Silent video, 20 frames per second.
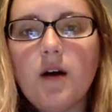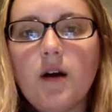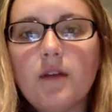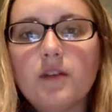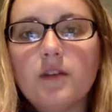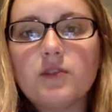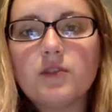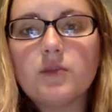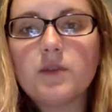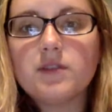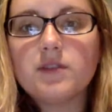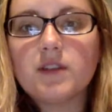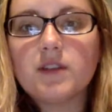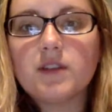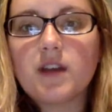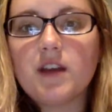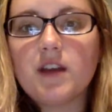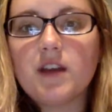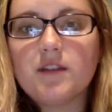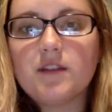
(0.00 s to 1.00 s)
This was the
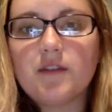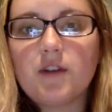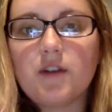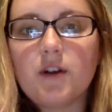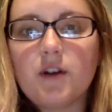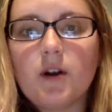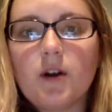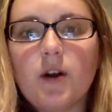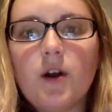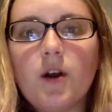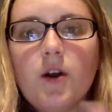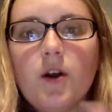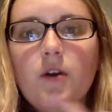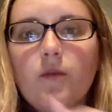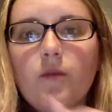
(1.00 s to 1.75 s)
case for her.